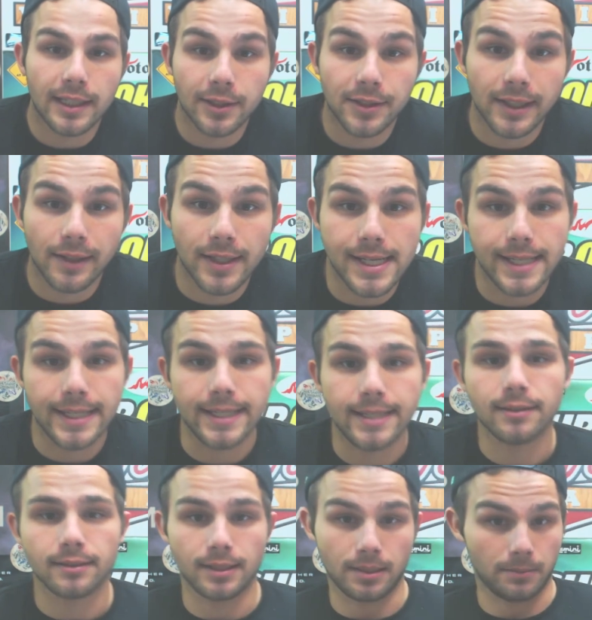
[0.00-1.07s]
dial down the
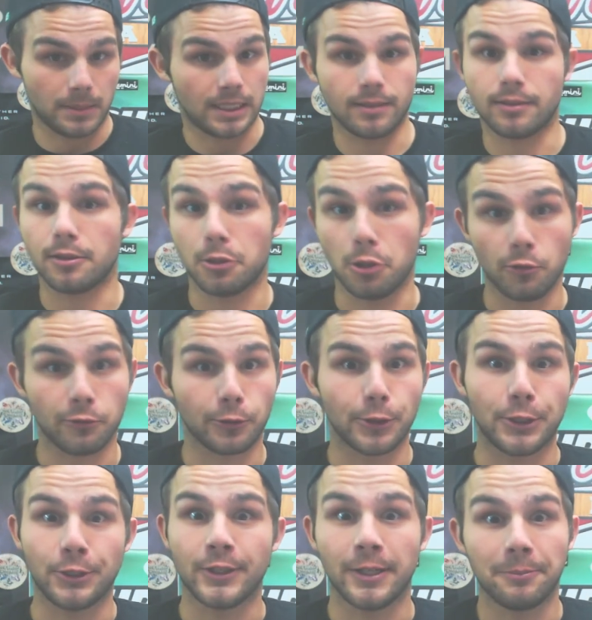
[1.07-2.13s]
heat, and I mean, go
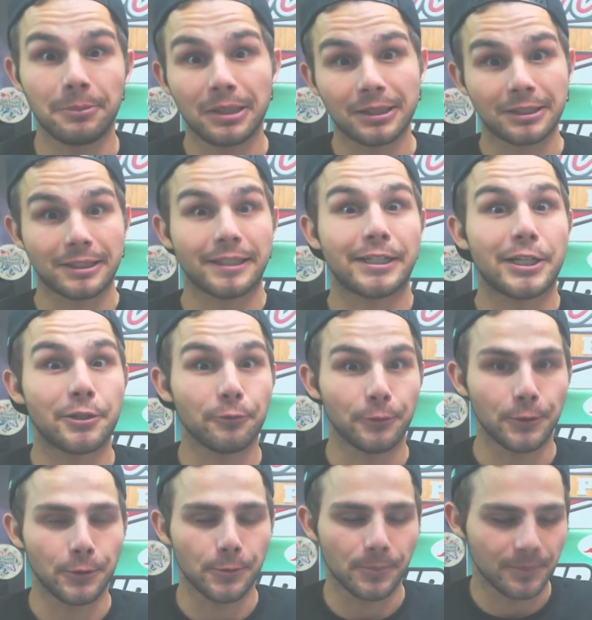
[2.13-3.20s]
for it. You got plenty of
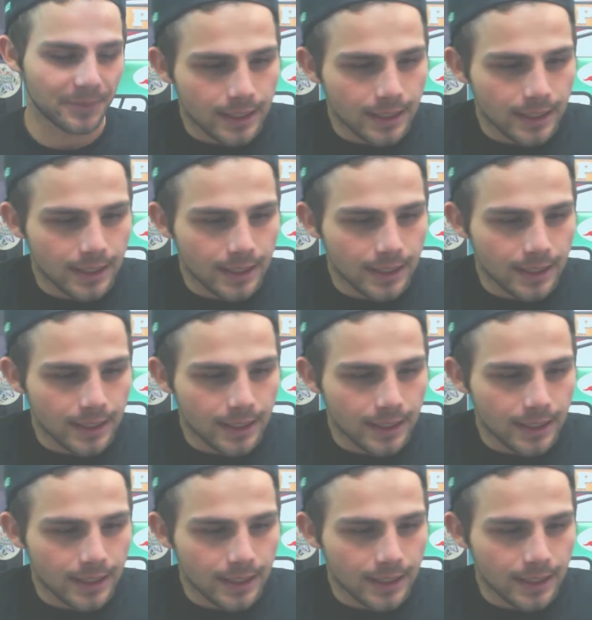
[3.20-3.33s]
room.